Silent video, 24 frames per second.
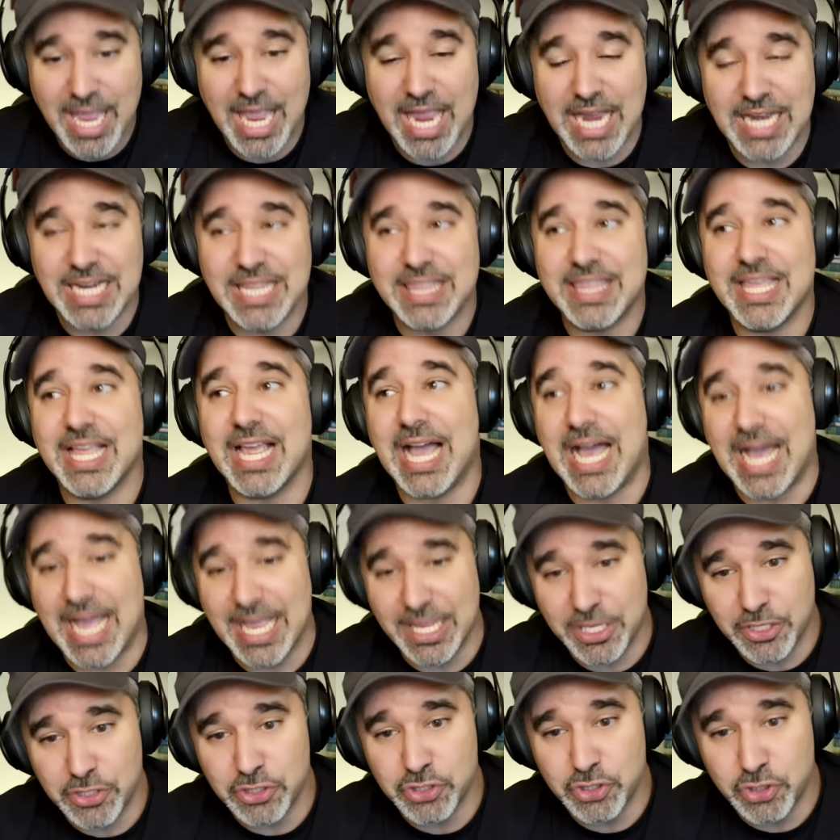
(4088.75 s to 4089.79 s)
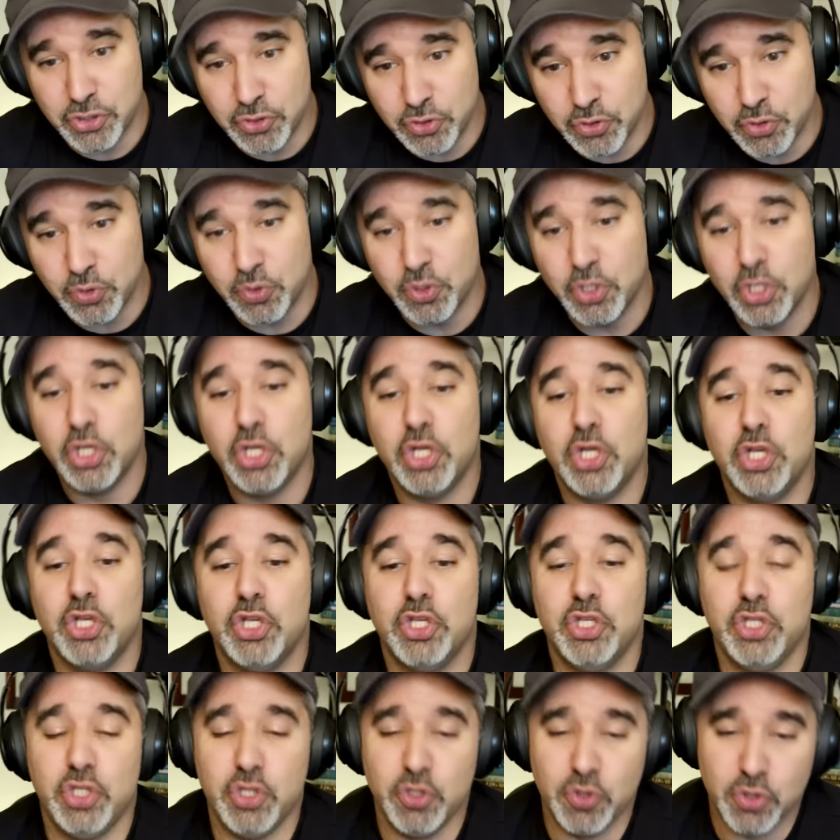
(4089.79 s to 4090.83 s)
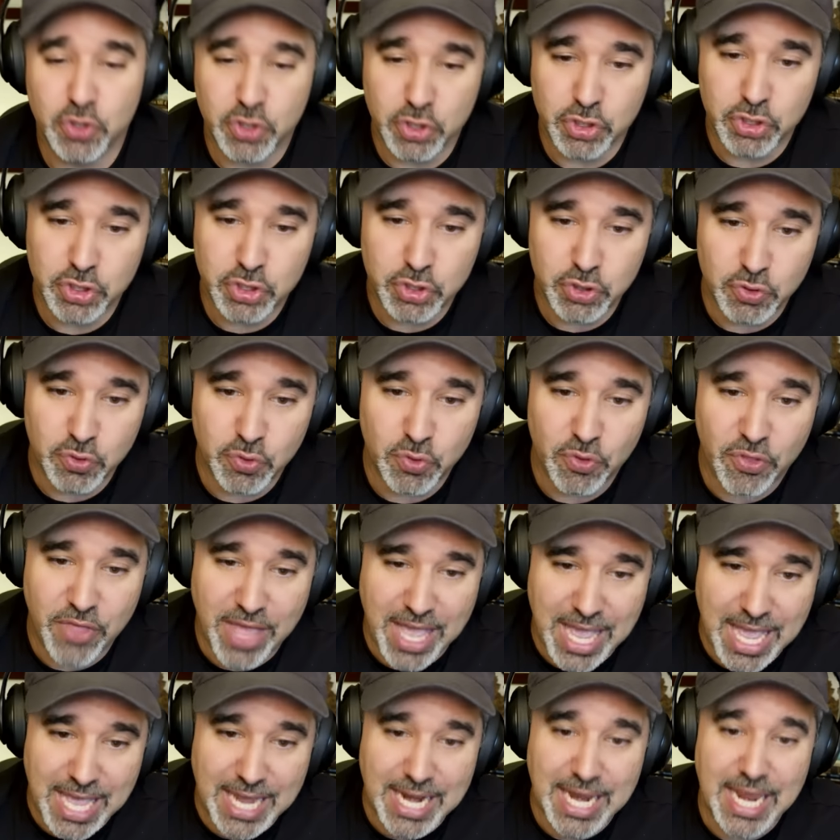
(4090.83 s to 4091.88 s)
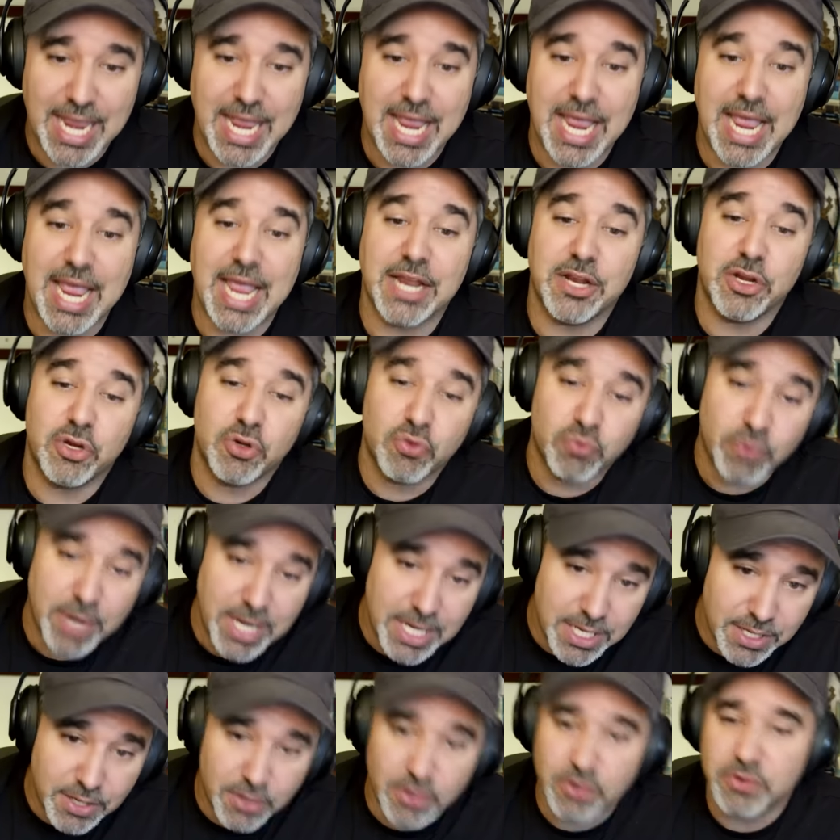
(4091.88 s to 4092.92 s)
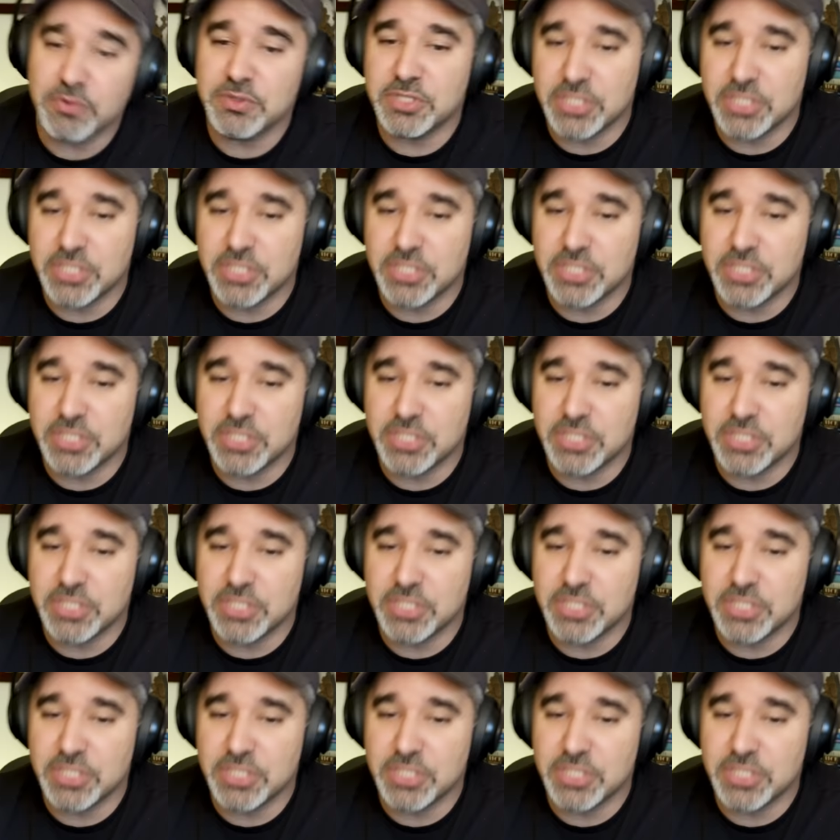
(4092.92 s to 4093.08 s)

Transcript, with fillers: Anything I can do, you can do that and greater,